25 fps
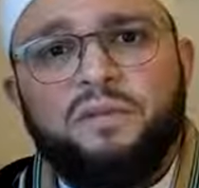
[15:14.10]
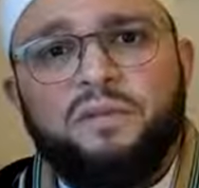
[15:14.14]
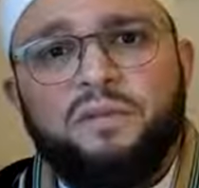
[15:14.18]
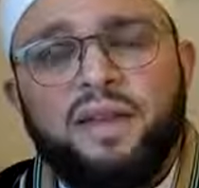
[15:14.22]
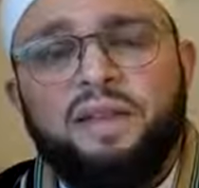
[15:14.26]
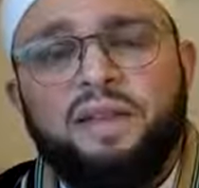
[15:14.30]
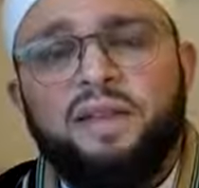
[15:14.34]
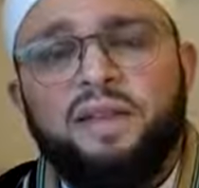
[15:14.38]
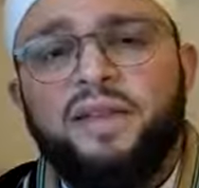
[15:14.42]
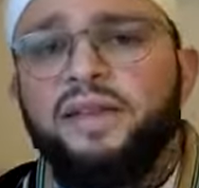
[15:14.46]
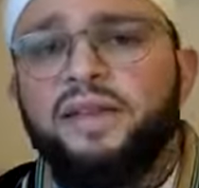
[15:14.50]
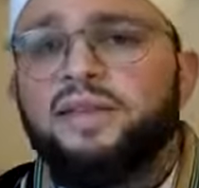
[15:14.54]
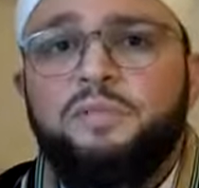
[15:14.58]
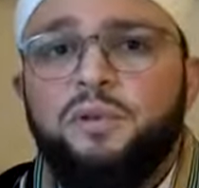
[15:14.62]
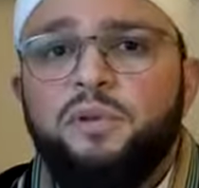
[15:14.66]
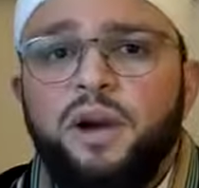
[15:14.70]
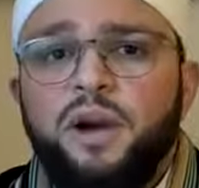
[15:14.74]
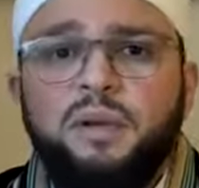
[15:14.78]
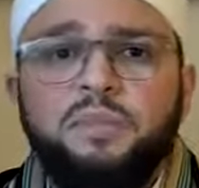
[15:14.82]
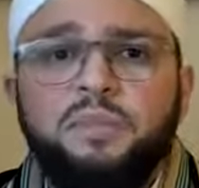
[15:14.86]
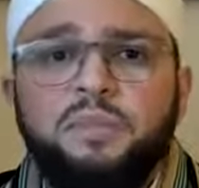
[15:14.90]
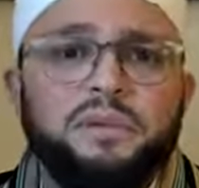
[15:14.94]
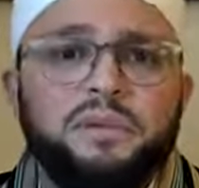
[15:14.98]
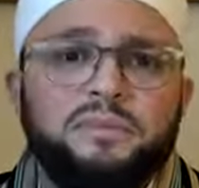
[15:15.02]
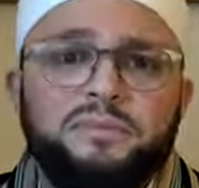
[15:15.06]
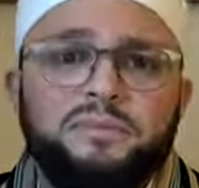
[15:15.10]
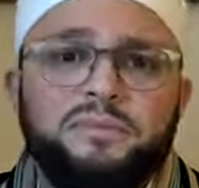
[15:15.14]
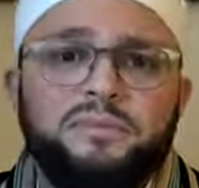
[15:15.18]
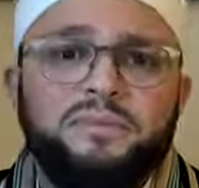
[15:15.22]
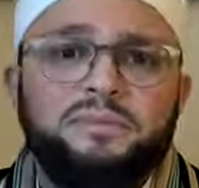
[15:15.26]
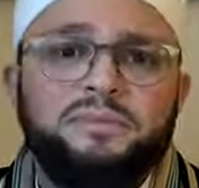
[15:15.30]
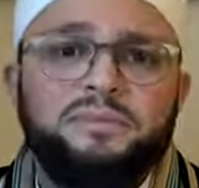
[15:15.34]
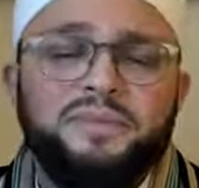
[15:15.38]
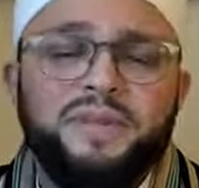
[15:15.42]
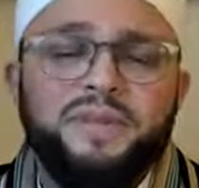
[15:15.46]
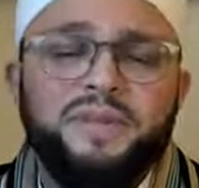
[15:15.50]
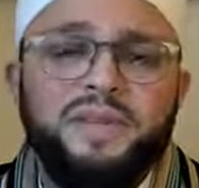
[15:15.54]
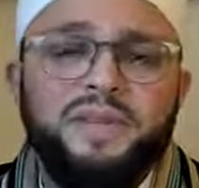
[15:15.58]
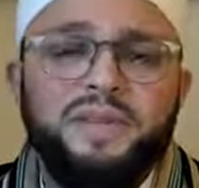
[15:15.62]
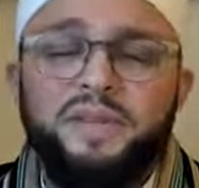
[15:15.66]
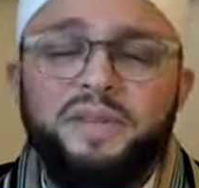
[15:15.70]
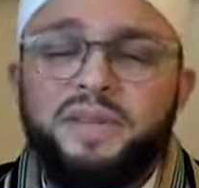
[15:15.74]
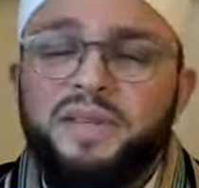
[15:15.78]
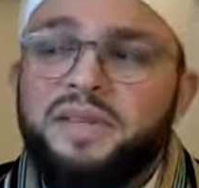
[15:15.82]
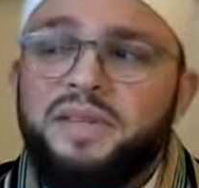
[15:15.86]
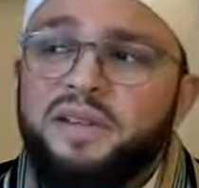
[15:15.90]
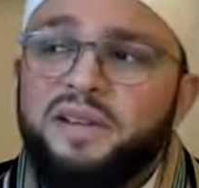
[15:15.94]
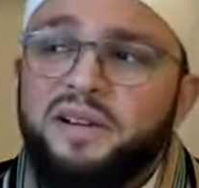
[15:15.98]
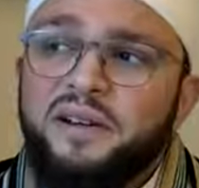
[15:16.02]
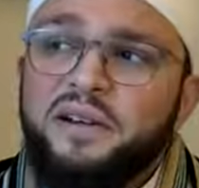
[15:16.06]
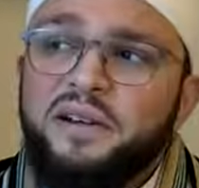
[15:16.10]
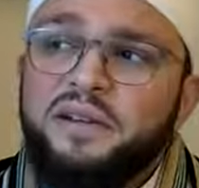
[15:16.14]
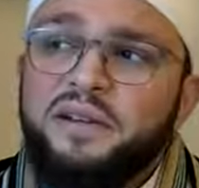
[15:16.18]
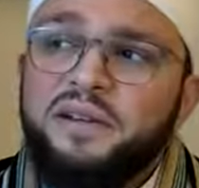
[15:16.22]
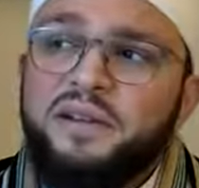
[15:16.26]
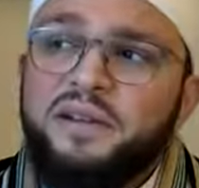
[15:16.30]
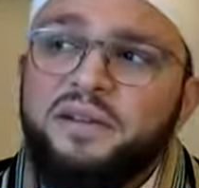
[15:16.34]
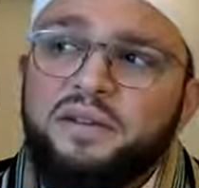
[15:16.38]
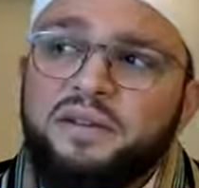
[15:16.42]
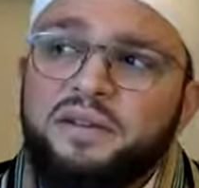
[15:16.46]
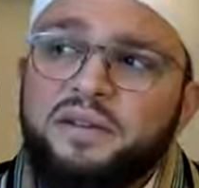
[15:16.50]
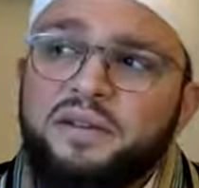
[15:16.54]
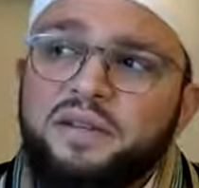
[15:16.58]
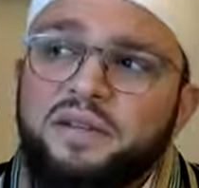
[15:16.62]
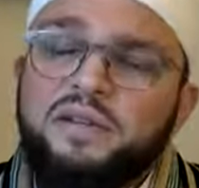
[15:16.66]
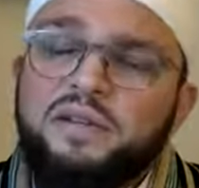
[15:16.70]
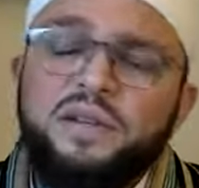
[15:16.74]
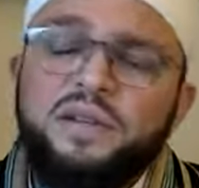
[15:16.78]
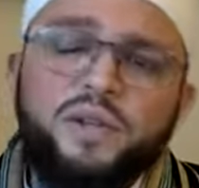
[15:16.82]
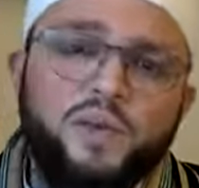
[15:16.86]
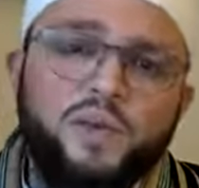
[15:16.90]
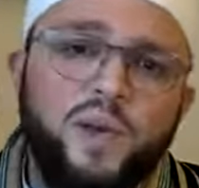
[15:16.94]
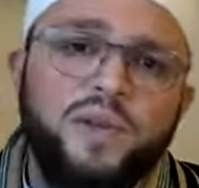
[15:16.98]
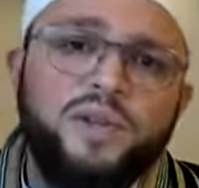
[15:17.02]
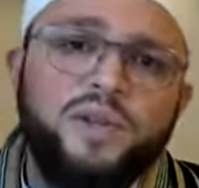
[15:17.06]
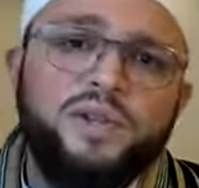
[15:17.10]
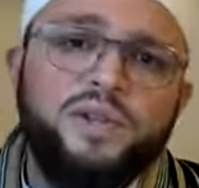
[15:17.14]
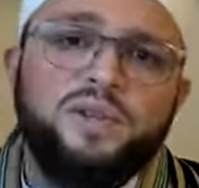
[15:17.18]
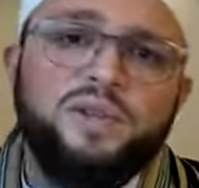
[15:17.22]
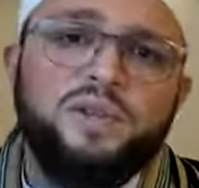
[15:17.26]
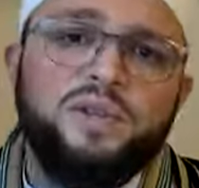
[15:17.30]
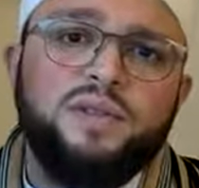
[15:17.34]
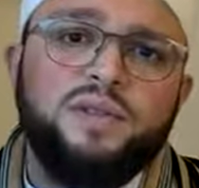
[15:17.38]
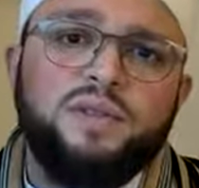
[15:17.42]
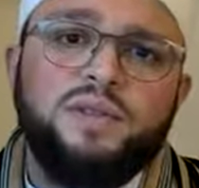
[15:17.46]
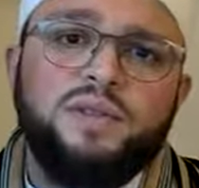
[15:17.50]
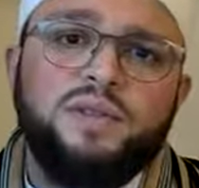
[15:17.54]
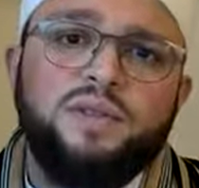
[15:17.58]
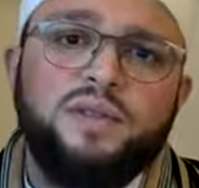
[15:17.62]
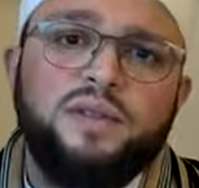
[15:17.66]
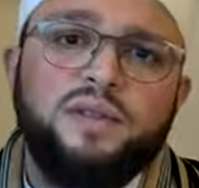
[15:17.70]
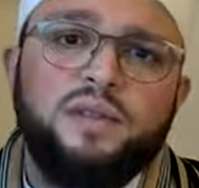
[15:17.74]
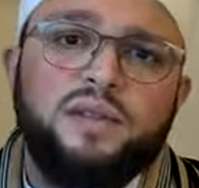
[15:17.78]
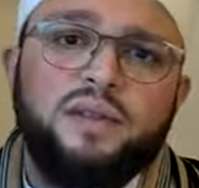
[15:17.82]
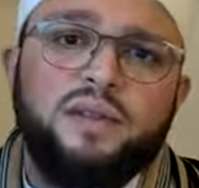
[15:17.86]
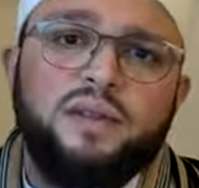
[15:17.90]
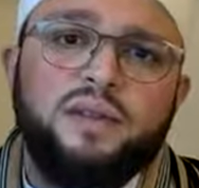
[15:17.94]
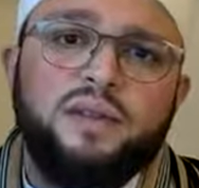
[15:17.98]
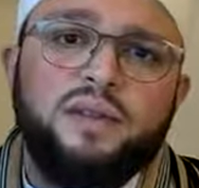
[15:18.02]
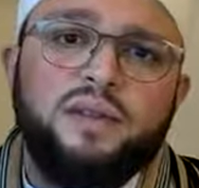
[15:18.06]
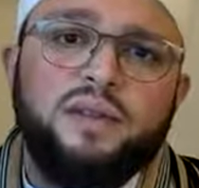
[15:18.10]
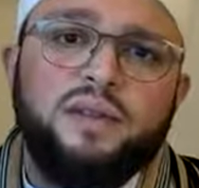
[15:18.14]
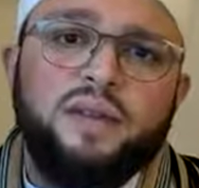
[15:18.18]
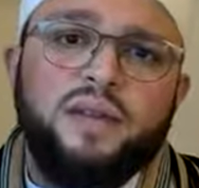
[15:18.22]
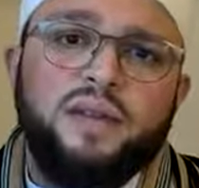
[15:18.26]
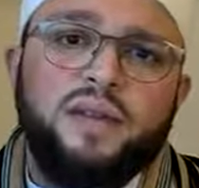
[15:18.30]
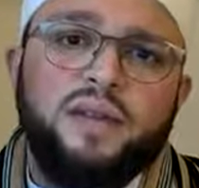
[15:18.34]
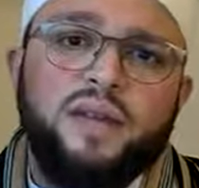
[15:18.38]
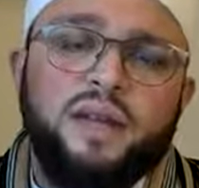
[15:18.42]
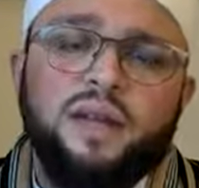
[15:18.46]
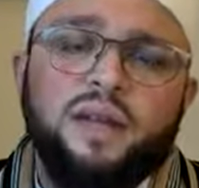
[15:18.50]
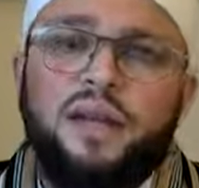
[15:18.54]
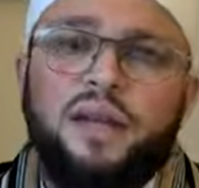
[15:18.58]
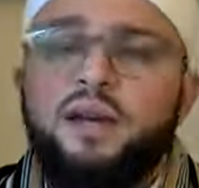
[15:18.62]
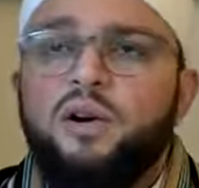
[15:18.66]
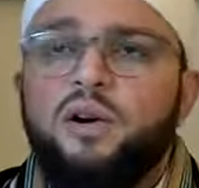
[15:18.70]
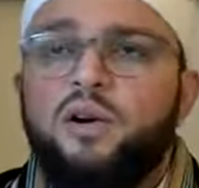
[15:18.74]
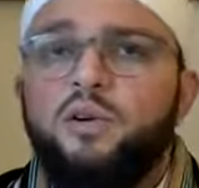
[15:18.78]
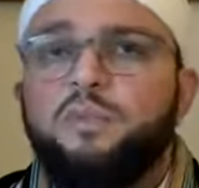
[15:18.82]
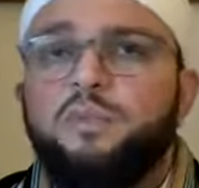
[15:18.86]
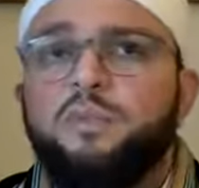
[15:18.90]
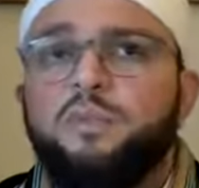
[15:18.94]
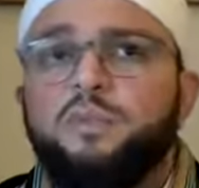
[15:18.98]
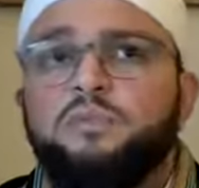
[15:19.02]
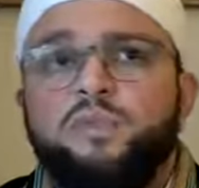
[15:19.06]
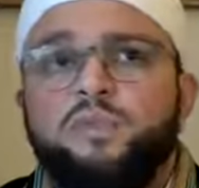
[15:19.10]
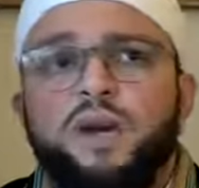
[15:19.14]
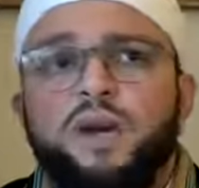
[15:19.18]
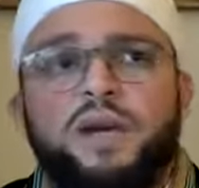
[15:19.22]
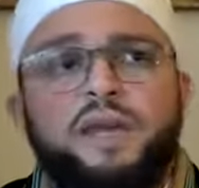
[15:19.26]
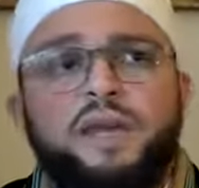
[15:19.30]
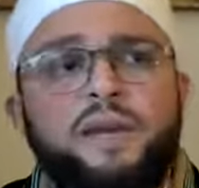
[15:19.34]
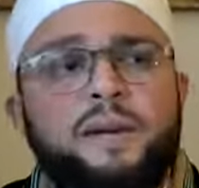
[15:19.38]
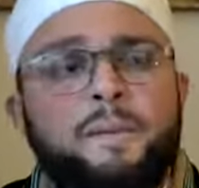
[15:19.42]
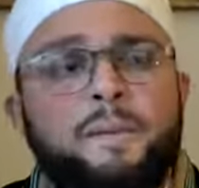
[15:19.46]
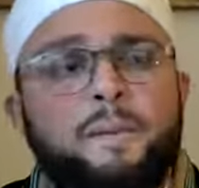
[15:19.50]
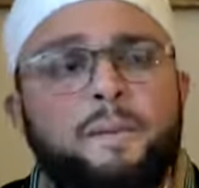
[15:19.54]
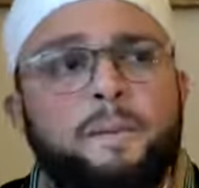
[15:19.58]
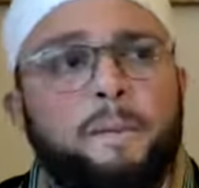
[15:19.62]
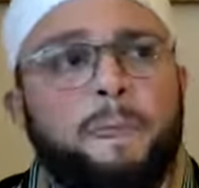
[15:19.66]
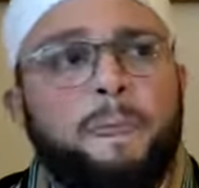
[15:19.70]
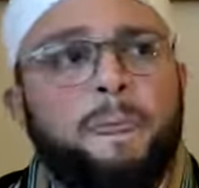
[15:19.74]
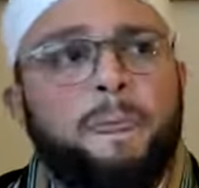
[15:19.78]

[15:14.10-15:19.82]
And that's a problem. You know, these are serious questions. And I hope and pray that